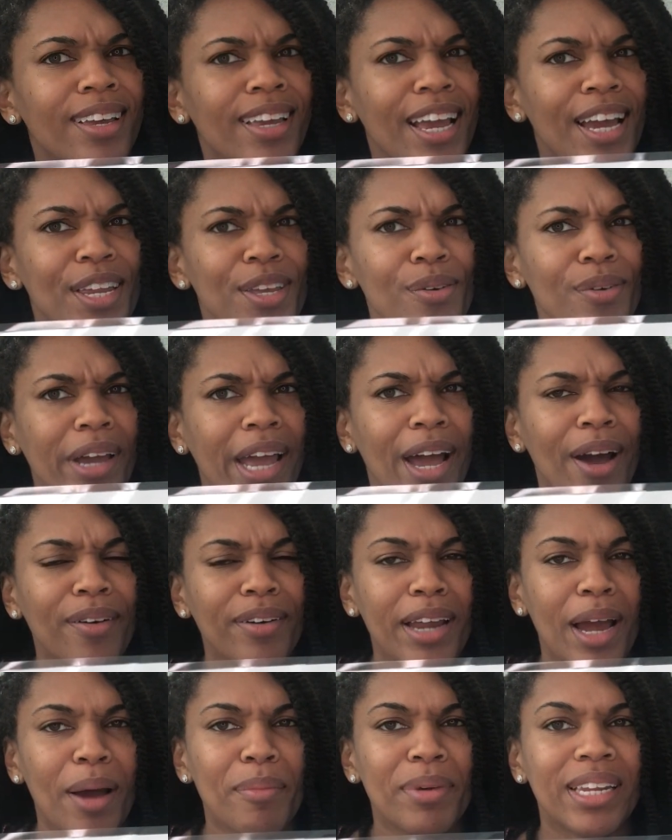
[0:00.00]
Can you
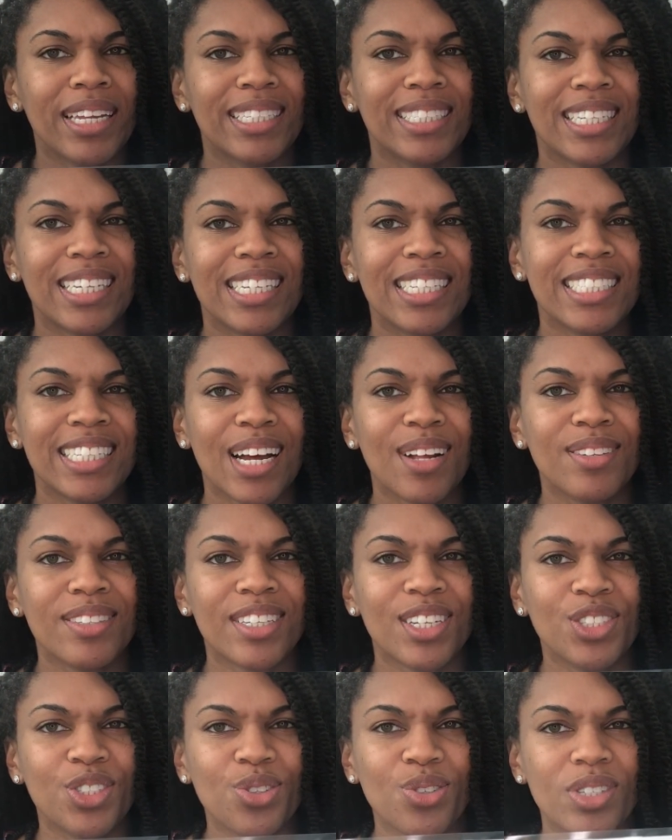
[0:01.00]
count how many T sounds
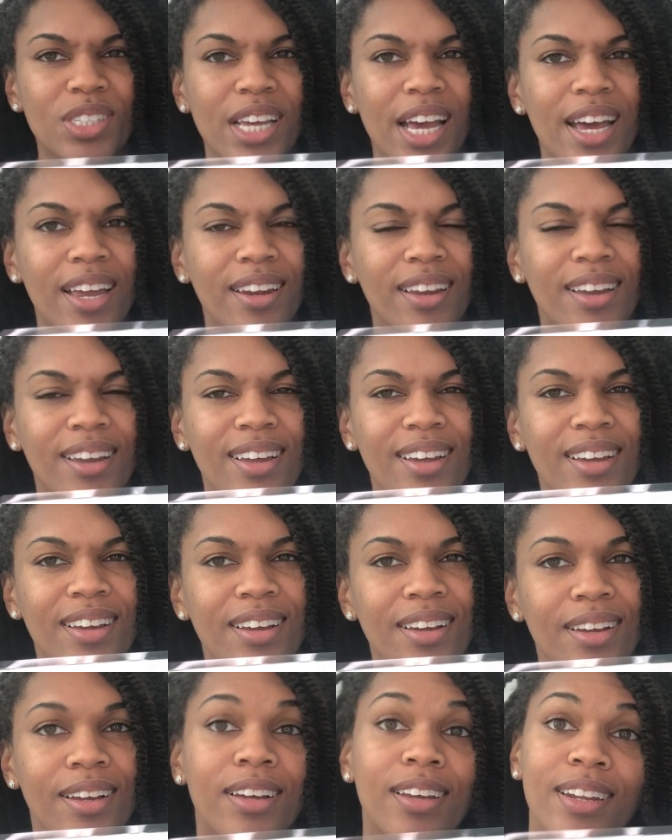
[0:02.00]
that you said?
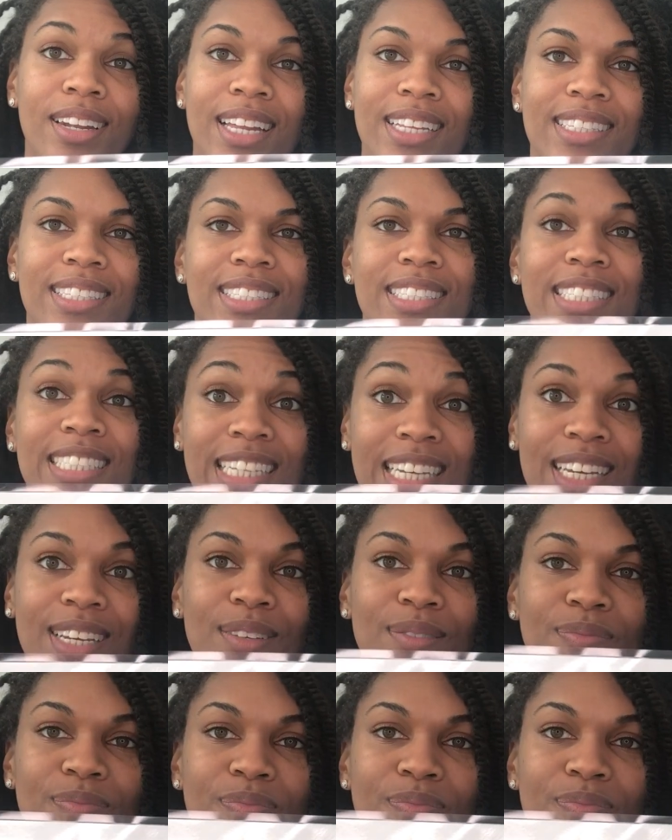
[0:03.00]
Let's see.